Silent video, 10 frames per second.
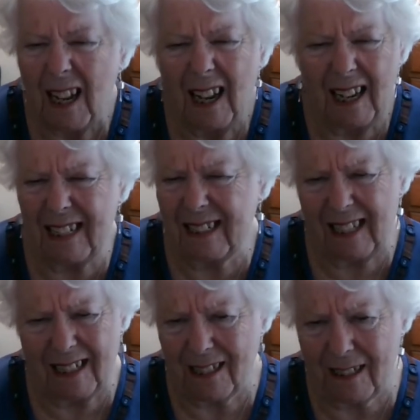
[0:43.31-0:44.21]
Hate
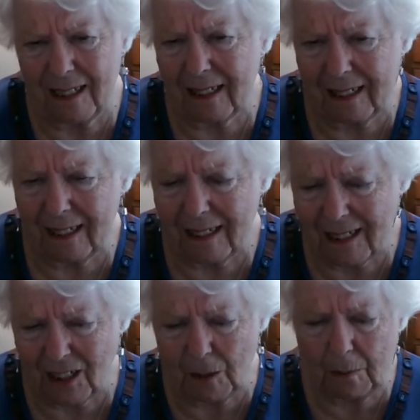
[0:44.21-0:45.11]
cancelling things,
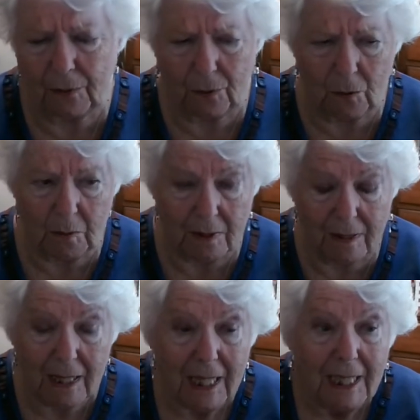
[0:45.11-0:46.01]
such a performance.
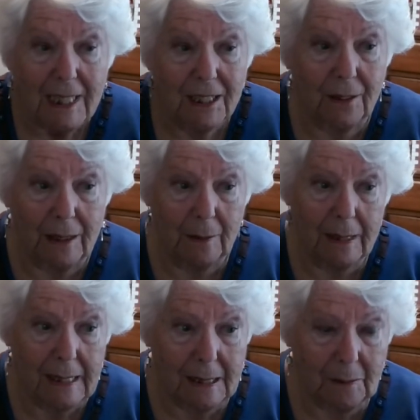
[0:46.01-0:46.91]
So anyway,